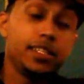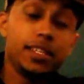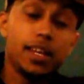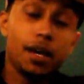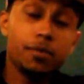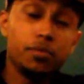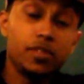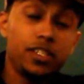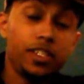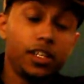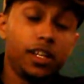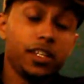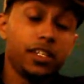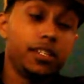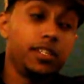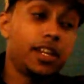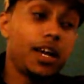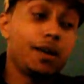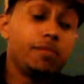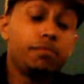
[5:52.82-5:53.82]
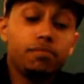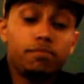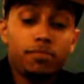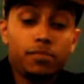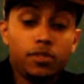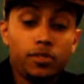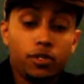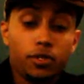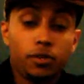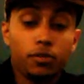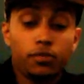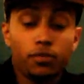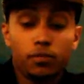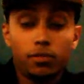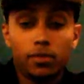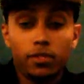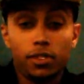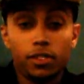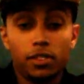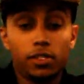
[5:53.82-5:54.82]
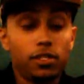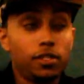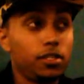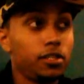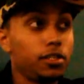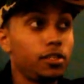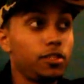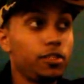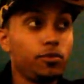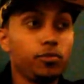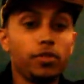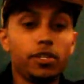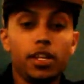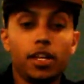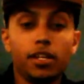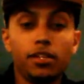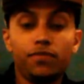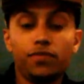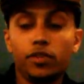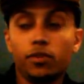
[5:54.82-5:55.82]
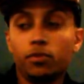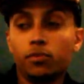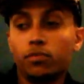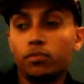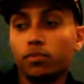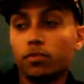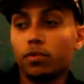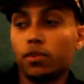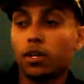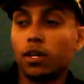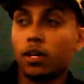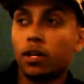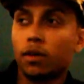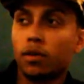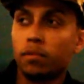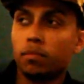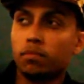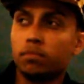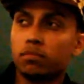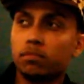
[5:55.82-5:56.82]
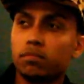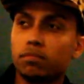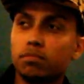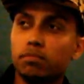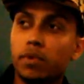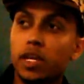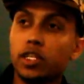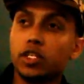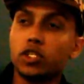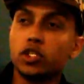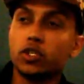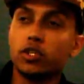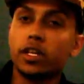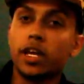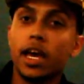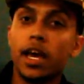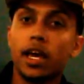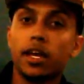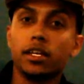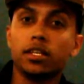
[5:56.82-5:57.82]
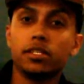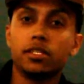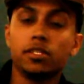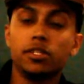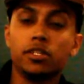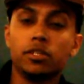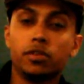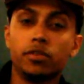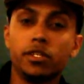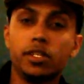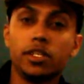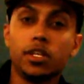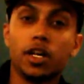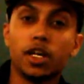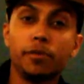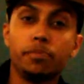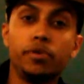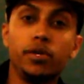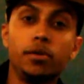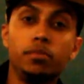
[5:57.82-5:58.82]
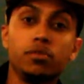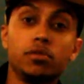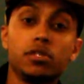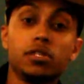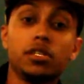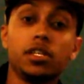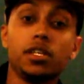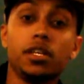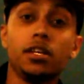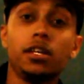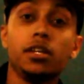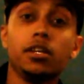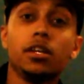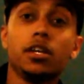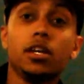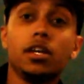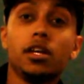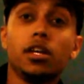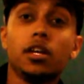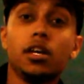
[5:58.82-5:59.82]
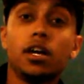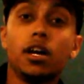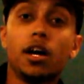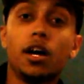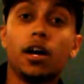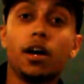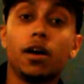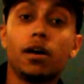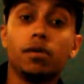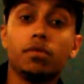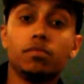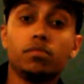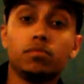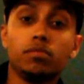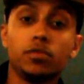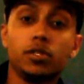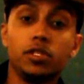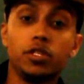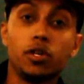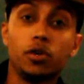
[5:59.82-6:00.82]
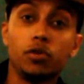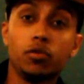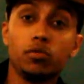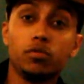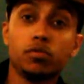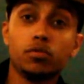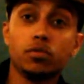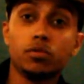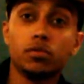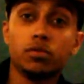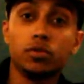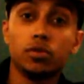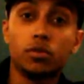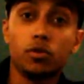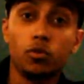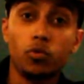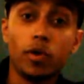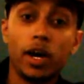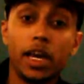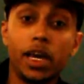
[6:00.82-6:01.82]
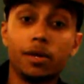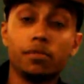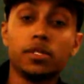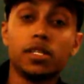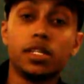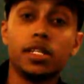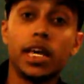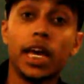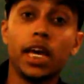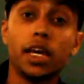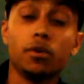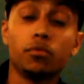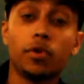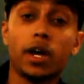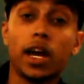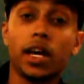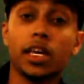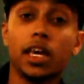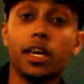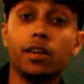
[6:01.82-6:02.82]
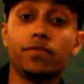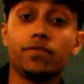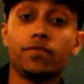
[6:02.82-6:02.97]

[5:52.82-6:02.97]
I'm chilling. I'm, you know, just doing an interview, making sure that, you know, the younger people see, you know, who I am today and where I came